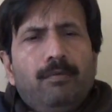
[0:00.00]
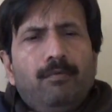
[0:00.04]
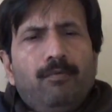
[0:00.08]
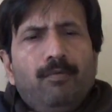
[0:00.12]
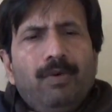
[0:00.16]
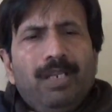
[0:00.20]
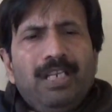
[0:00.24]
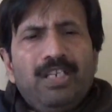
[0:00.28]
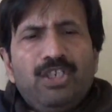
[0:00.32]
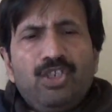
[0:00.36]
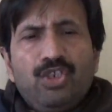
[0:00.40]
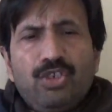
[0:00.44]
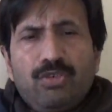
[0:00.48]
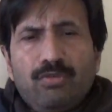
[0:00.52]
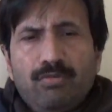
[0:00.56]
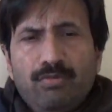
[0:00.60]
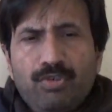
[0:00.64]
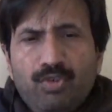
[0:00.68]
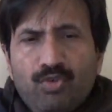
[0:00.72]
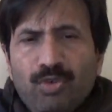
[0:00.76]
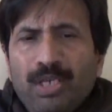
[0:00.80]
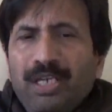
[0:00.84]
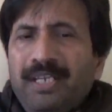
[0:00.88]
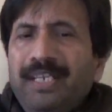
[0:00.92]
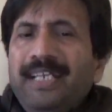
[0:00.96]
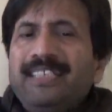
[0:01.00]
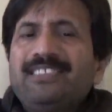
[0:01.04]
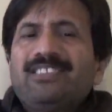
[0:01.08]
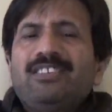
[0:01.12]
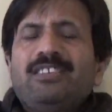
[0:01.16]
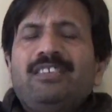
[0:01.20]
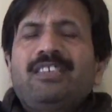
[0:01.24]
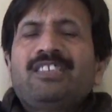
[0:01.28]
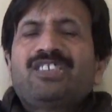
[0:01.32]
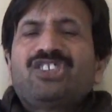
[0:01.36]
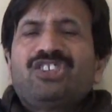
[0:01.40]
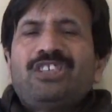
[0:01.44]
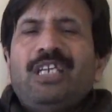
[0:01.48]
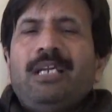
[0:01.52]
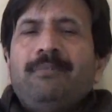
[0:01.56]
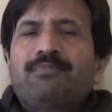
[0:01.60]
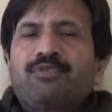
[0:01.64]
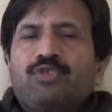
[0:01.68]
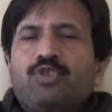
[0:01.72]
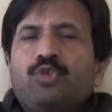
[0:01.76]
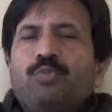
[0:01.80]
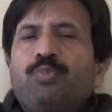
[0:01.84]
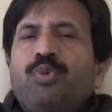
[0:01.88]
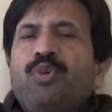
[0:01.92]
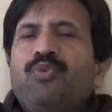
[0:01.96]
well you can take certain steps
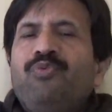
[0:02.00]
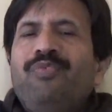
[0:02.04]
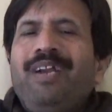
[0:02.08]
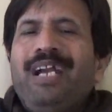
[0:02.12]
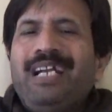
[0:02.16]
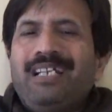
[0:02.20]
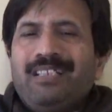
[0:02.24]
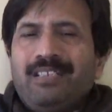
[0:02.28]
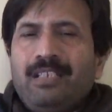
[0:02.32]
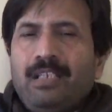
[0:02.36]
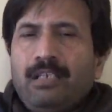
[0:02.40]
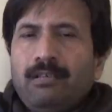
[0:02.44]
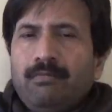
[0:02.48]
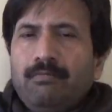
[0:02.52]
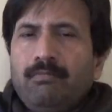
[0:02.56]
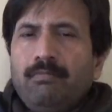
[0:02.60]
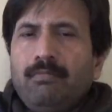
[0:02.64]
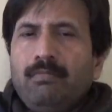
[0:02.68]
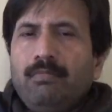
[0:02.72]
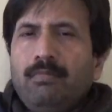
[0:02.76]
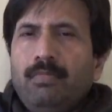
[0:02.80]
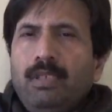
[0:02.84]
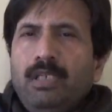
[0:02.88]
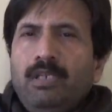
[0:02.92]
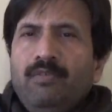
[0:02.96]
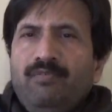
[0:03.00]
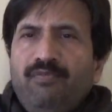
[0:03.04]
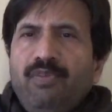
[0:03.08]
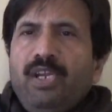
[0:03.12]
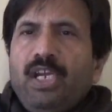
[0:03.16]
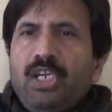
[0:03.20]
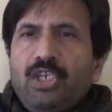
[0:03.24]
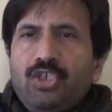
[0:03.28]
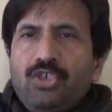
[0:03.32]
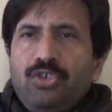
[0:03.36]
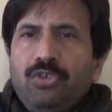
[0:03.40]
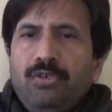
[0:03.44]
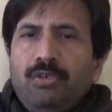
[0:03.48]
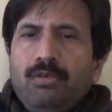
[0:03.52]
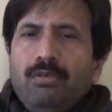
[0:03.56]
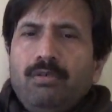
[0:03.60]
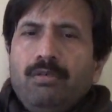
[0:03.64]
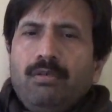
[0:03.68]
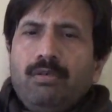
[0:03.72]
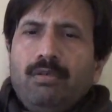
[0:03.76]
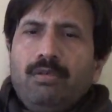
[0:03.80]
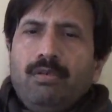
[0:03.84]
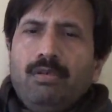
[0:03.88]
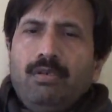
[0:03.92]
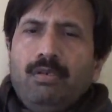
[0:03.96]
to prevent the infection
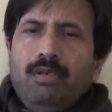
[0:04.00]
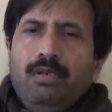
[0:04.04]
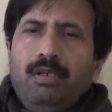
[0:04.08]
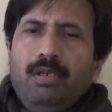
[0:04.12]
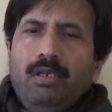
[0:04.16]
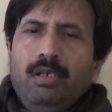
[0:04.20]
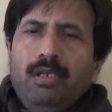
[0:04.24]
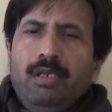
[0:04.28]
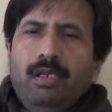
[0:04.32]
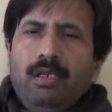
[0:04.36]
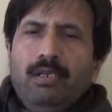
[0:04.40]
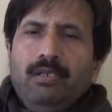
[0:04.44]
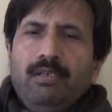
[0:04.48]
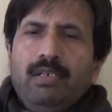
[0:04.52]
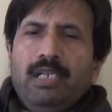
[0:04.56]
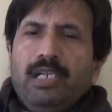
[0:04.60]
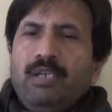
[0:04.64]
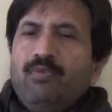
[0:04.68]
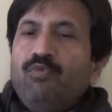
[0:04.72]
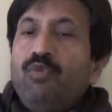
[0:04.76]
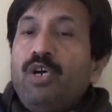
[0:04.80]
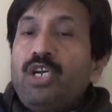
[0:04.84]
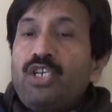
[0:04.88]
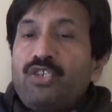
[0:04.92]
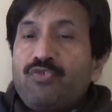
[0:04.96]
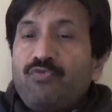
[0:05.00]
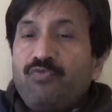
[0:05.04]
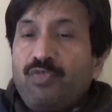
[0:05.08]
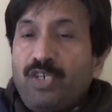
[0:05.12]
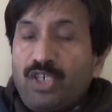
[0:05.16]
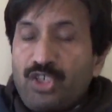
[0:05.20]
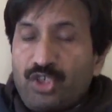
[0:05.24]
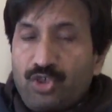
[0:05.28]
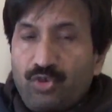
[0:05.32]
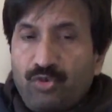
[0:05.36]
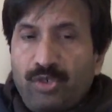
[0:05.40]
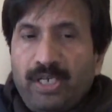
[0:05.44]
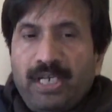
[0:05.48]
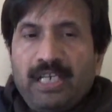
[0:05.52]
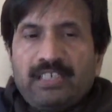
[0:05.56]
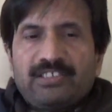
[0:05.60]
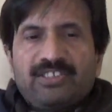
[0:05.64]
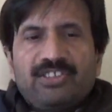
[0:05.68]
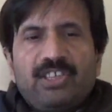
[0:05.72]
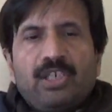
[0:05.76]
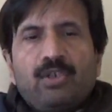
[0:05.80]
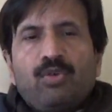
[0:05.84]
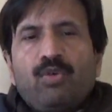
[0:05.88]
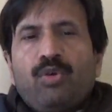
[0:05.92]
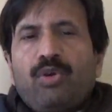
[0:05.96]
uh, like wash, wash your hands
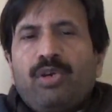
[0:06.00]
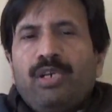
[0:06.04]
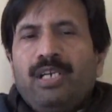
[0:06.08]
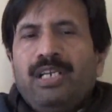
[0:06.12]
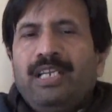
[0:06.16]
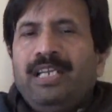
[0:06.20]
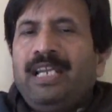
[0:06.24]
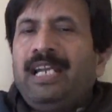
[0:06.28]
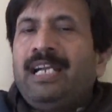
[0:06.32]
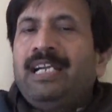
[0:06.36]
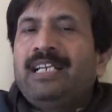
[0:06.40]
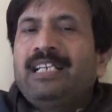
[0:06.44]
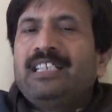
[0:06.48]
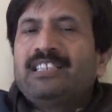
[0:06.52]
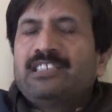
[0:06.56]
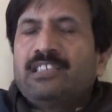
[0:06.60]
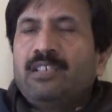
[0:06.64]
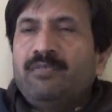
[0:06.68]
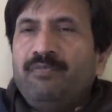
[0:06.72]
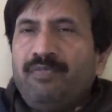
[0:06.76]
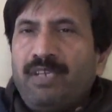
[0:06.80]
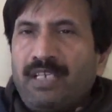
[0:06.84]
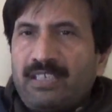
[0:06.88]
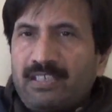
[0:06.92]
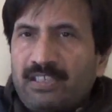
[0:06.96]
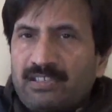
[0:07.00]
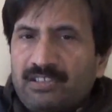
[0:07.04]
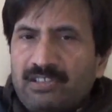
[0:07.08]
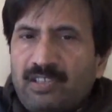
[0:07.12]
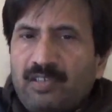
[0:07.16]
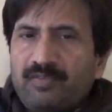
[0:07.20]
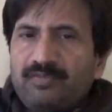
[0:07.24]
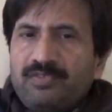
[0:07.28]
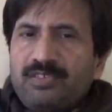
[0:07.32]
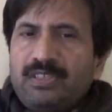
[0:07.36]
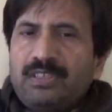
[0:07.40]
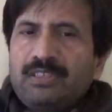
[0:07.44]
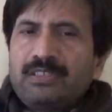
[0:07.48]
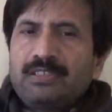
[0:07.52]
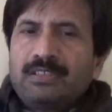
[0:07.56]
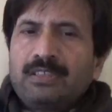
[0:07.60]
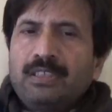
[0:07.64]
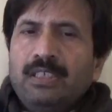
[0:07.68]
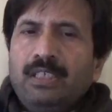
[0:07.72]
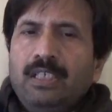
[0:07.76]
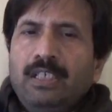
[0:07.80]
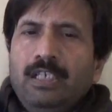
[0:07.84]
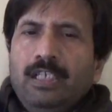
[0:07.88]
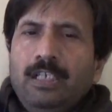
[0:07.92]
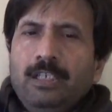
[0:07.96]
regularly and disinfect the surfaces
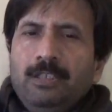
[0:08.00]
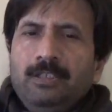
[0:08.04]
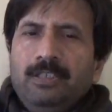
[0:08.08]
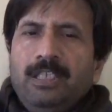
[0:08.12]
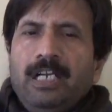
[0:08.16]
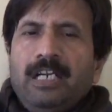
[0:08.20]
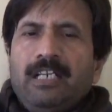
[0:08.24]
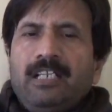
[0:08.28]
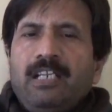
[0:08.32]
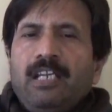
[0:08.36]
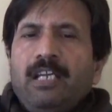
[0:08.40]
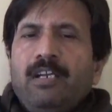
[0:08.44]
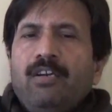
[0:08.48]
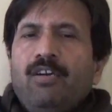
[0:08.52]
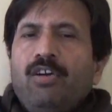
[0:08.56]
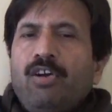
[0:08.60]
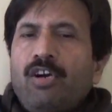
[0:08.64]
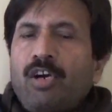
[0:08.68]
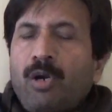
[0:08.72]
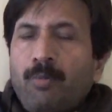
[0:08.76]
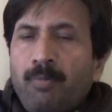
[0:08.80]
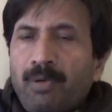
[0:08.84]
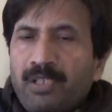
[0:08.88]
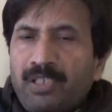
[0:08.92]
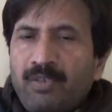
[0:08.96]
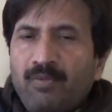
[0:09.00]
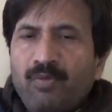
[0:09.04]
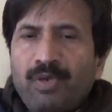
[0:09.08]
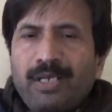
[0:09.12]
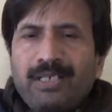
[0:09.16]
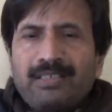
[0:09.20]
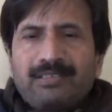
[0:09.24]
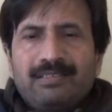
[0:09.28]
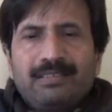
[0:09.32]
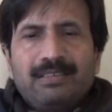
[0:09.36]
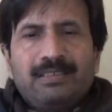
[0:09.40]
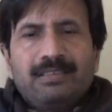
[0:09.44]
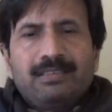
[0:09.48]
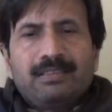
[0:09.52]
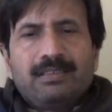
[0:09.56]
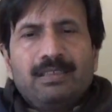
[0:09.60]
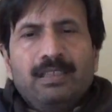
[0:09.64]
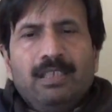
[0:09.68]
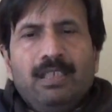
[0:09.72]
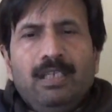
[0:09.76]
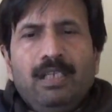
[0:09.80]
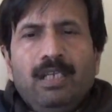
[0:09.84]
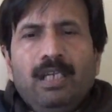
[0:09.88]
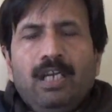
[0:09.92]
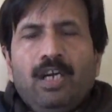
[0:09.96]
that can harbor the viruses
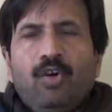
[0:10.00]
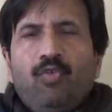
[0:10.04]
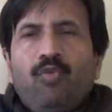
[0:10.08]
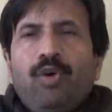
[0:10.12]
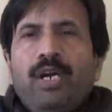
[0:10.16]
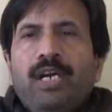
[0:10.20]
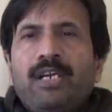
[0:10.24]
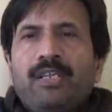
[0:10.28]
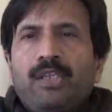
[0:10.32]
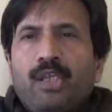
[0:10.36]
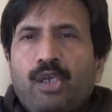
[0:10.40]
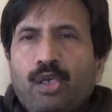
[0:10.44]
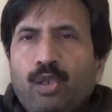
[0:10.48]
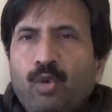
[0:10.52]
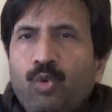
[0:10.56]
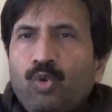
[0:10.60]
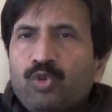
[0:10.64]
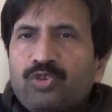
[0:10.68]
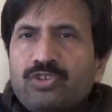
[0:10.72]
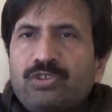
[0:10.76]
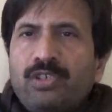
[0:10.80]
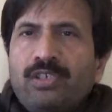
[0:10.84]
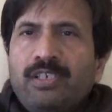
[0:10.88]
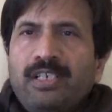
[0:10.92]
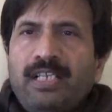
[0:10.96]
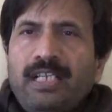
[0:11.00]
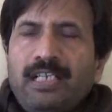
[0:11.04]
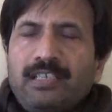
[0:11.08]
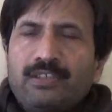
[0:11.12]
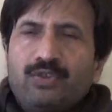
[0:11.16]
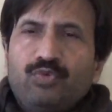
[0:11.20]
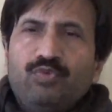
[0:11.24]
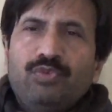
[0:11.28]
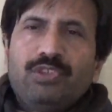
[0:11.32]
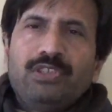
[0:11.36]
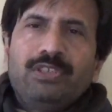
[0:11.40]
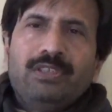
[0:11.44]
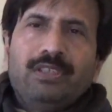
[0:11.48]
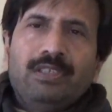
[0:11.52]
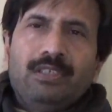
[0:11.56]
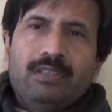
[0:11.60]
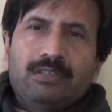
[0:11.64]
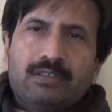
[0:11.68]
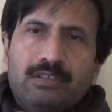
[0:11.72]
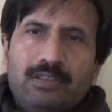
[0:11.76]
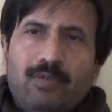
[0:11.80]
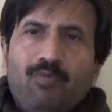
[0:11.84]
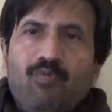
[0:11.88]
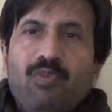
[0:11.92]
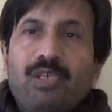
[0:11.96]
avoid the close contacts with uh,
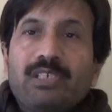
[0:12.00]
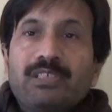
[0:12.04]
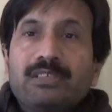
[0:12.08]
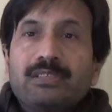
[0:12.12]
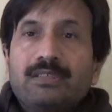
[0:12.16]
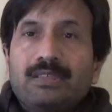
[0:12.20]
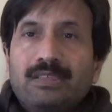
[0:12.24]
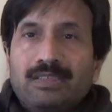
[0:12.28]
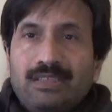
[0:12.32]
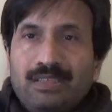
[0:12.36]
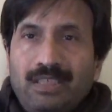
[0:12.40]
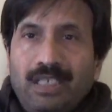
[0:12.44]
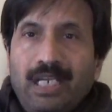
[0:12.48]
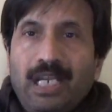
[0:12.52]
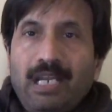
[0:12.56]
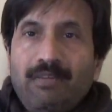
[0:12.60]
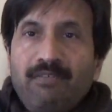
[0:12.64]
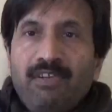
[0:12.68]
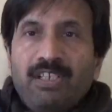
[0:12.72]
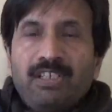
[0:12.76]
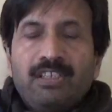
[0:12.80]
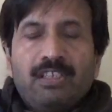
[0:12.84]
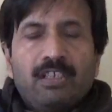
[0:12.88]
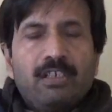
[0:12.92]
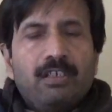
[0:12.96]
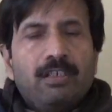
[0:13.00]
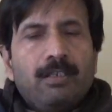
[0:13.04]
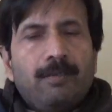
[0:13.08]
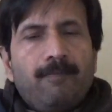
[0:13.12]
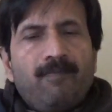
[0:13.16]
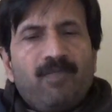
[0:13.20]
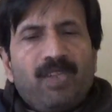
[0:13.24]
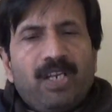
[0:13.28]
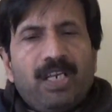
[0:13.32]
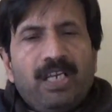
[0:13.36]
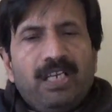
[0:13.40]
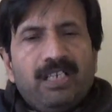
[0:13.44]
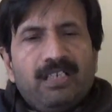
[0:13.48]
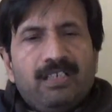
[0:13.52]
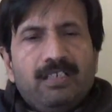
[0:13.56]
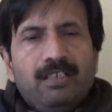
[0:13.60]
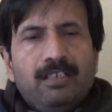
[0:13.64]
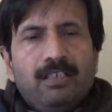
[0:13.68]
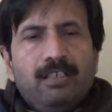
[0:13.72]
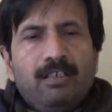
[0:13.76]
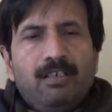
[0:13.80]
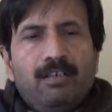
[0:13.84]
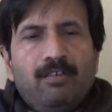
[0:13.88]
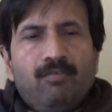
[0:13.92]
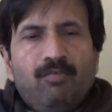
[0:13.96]
someone having the like uh,
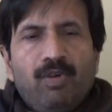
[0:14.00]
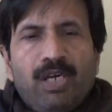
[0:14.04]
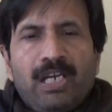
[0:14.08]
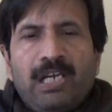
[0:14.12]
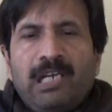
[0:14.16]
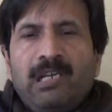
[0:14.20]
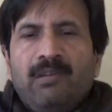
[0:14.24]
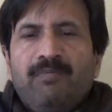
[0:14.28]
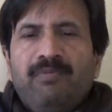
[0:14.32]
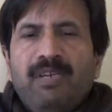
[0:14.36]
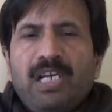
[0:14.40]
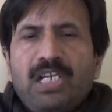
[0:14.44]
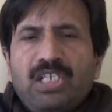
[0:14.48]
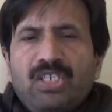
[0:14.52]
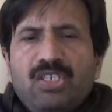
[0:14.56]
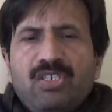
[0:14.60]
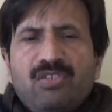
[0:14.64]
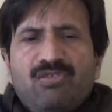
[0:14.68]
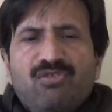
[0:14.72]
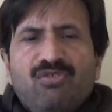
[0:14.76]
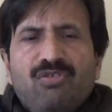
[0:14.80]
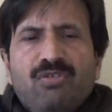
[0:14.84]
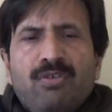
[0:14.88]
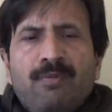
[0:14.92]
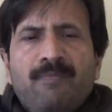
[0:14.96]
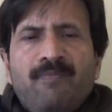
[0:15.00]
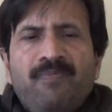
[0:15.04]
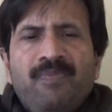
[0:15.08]
viral infections you know